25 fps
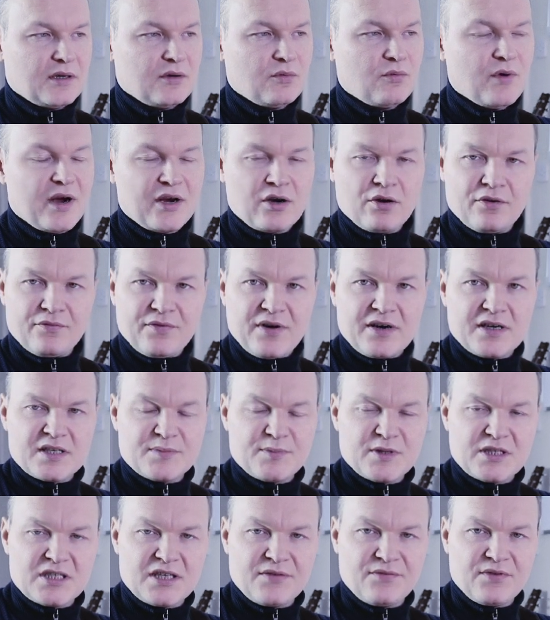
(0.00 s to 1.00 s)
work on very
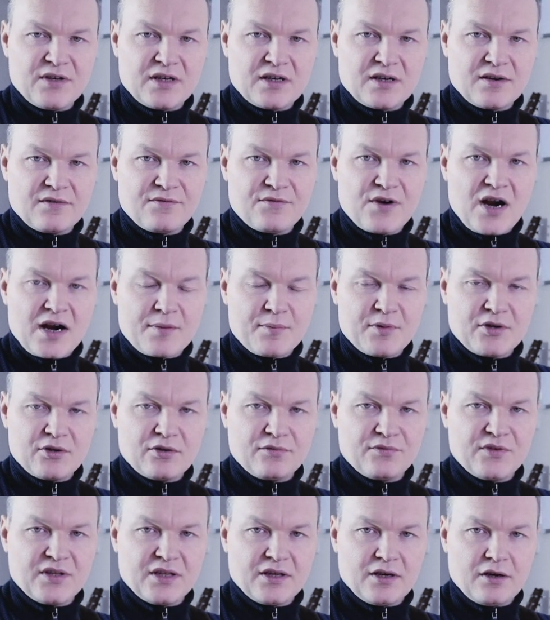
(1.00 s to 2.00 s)
specific fragment
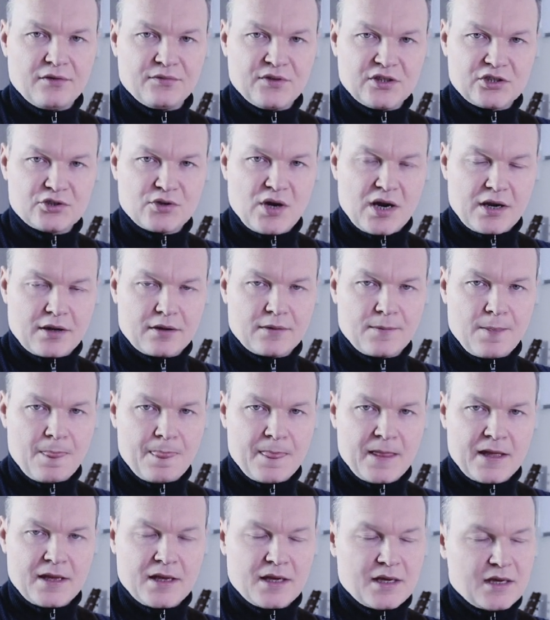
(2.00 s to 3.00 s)
of the track.
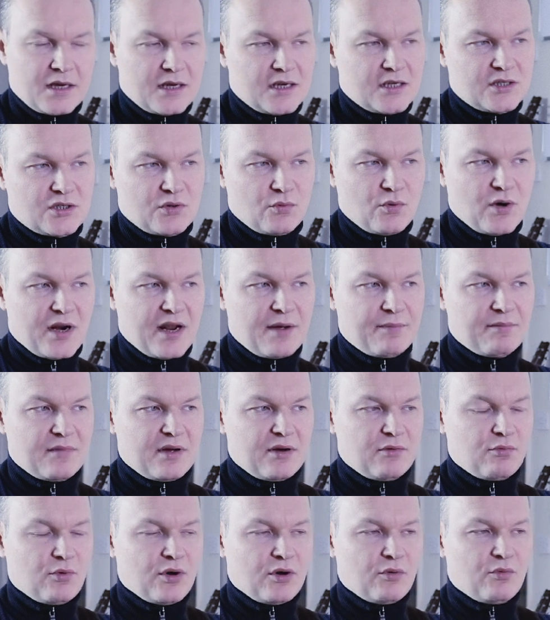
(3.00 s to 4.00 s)
So what
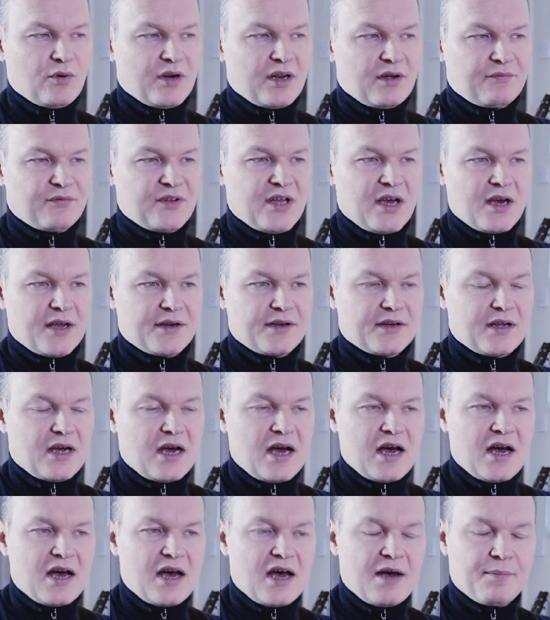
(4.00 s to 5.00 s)
I've done,
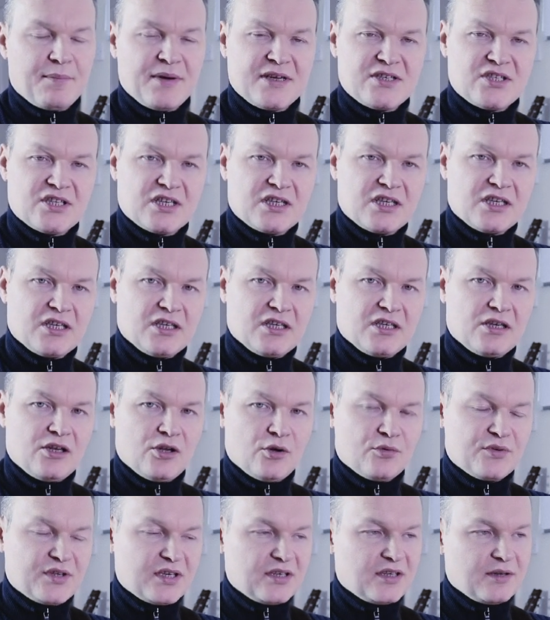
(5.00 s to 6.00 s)
I basically
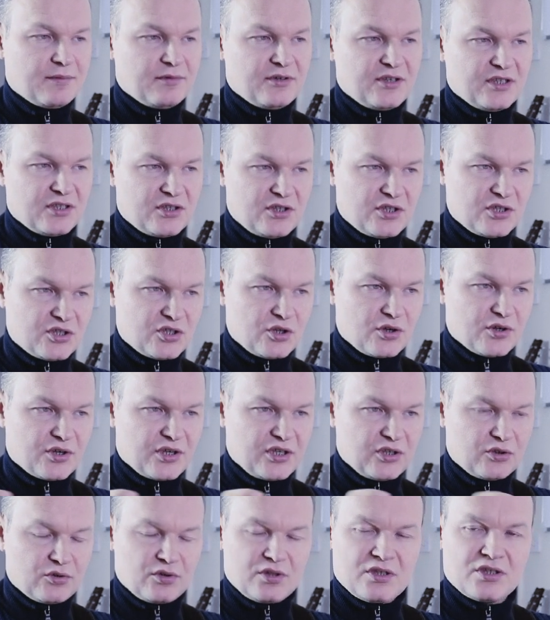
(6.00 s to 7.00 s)
loaded the song
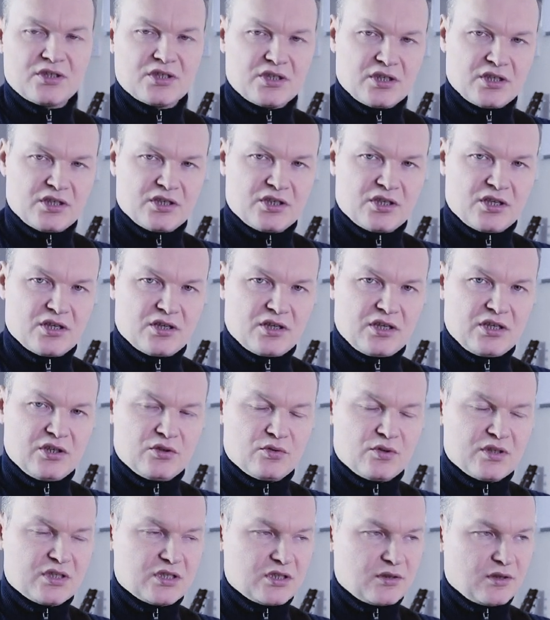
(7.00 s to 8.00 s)
into
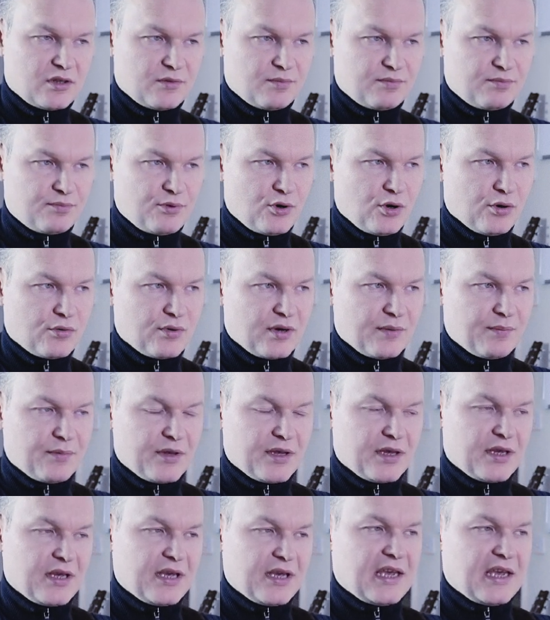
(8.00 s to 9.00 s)
this program,
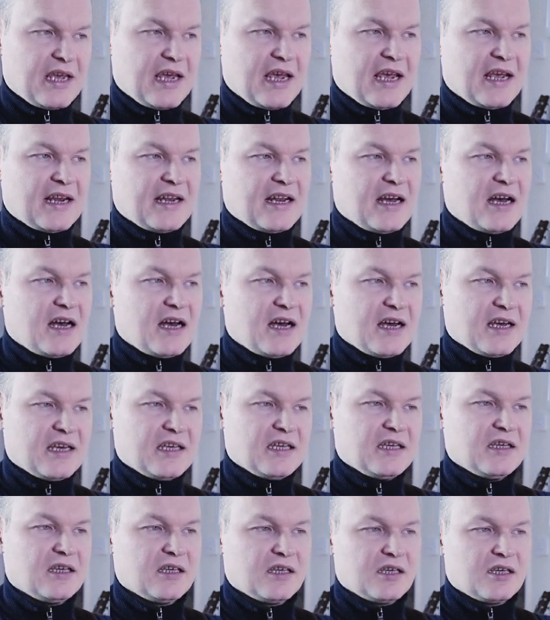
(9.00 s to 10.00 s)
and
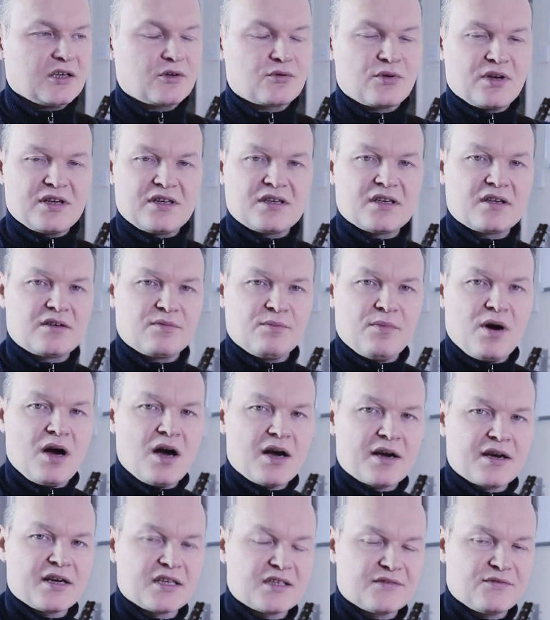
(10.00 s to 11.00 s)
I created
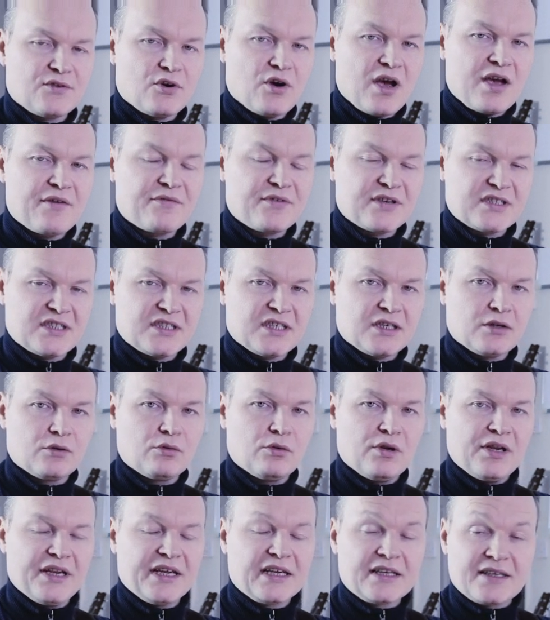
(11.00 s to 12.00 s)
markers for every
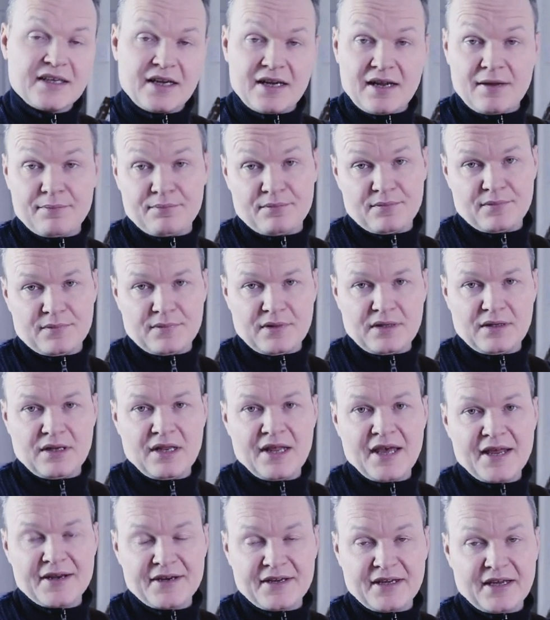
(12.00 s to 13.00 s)
single lick that I'm
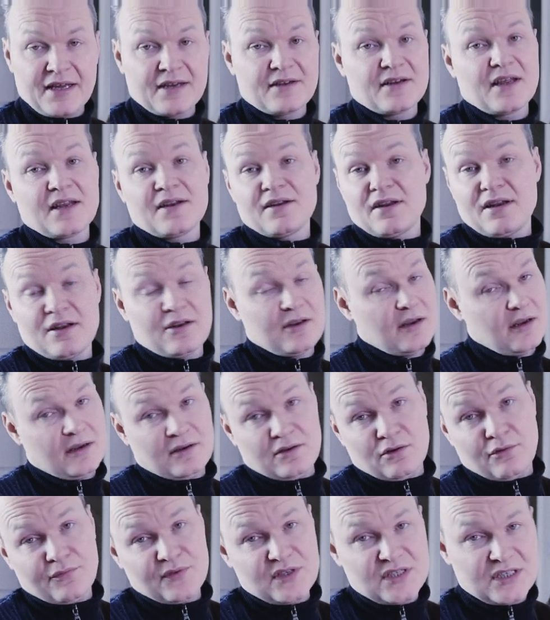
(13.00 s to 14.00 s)
learning
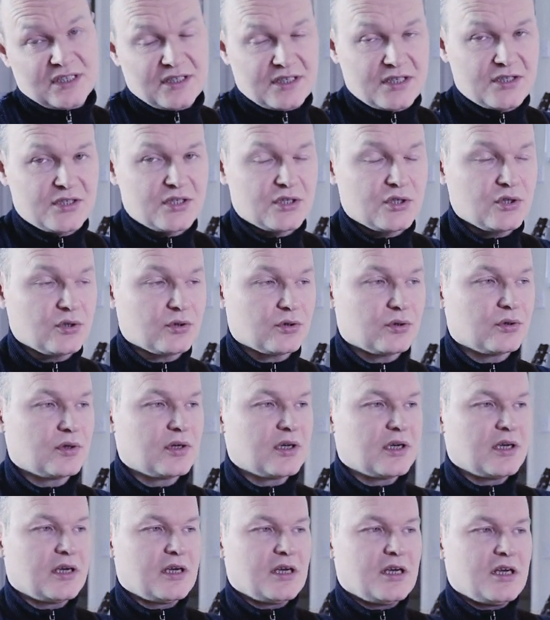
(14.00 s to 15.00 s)
and obviously teaching you.
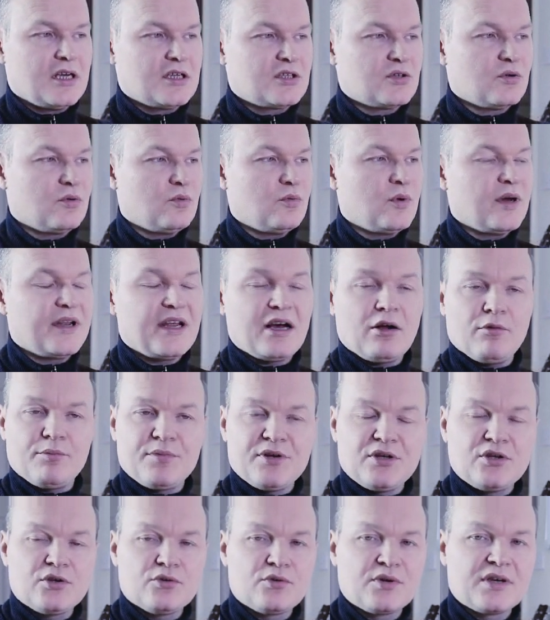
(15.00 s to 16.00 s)
So what I'll
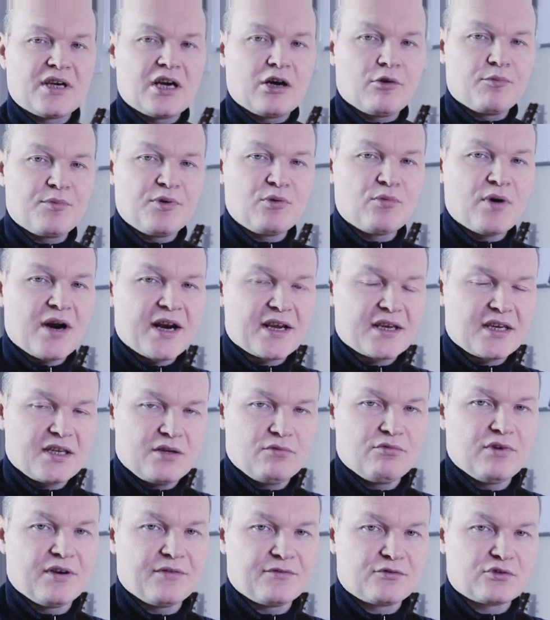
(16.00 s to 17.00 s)
be doing, I'll be working
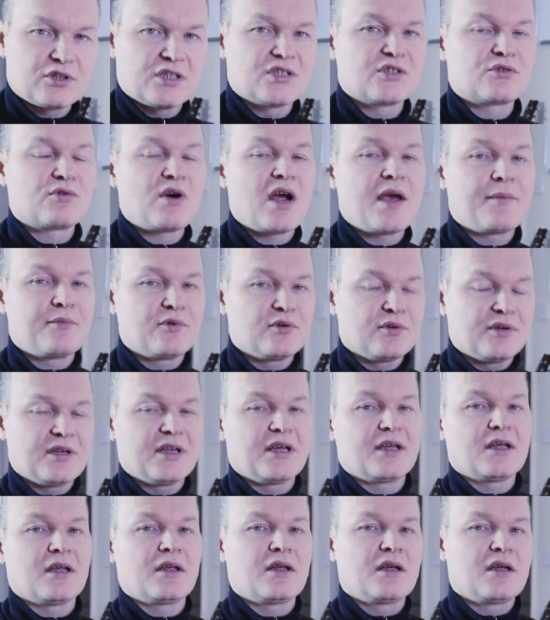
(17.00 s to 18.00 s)
with Transcribe
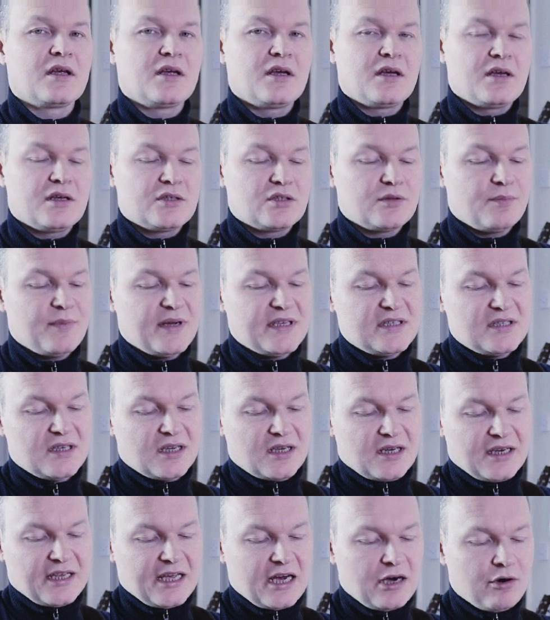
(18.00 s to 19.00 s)
today. So
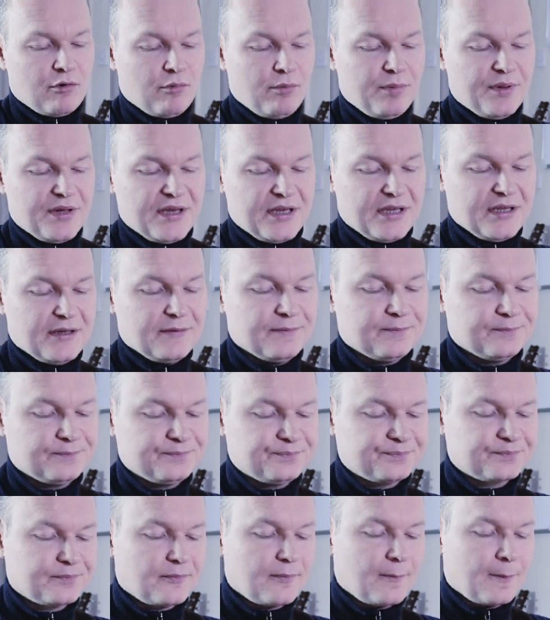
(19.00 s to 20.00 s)
basically I'll be
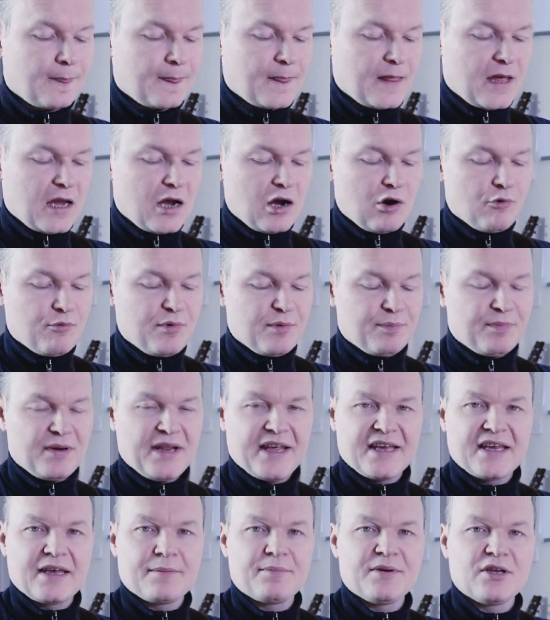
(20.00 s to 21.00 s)

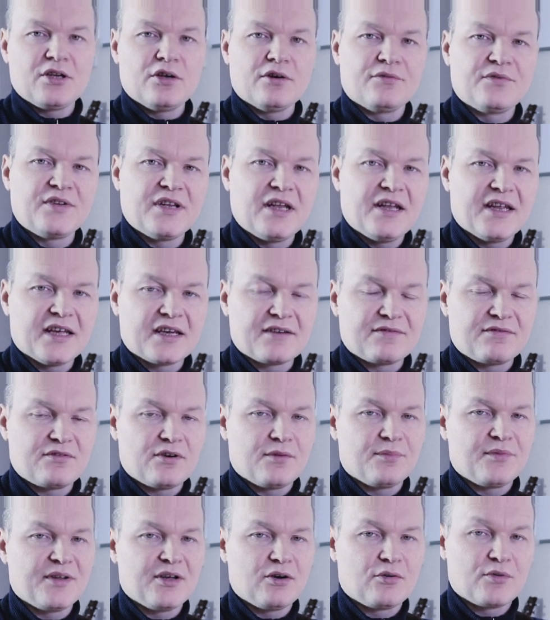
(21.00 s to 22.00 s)
playing a bit of the lick
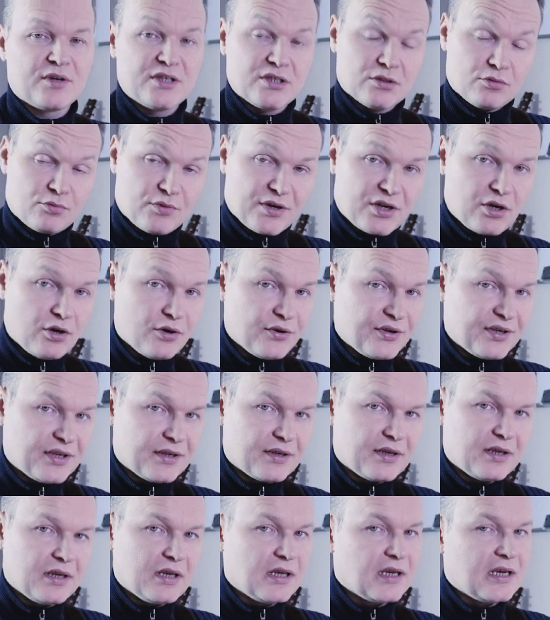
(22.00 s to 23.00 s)
from the original recording,
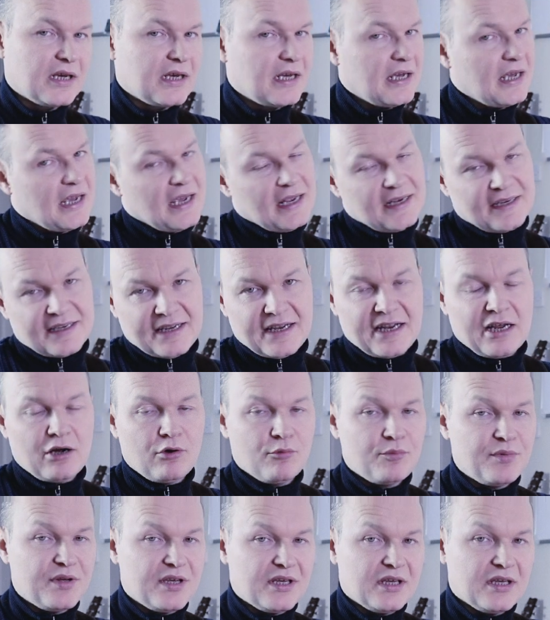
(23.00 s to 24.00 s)
and then I'll
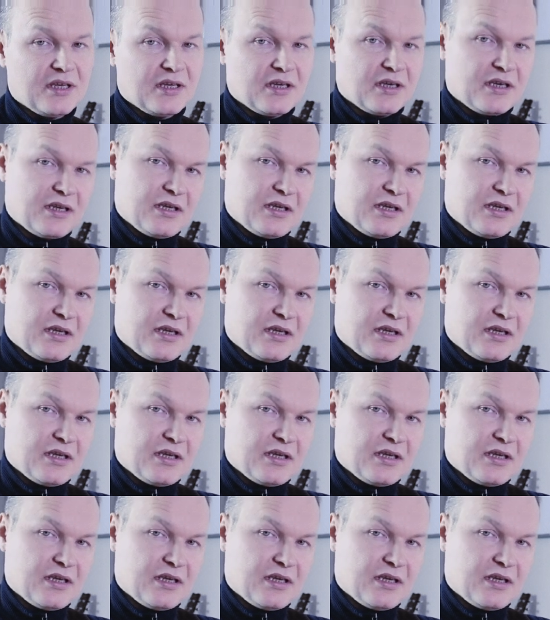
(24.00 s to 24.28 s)
be